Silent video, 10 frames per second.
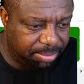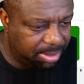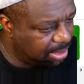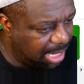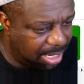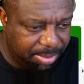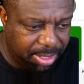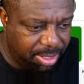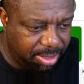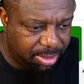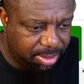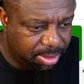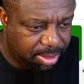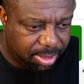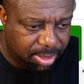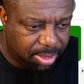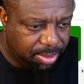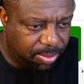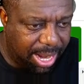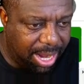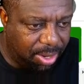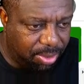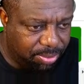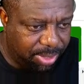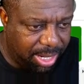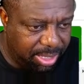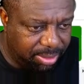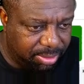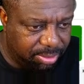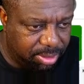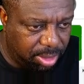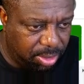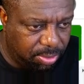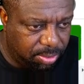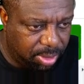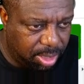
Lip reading: This game here, wow, right? So,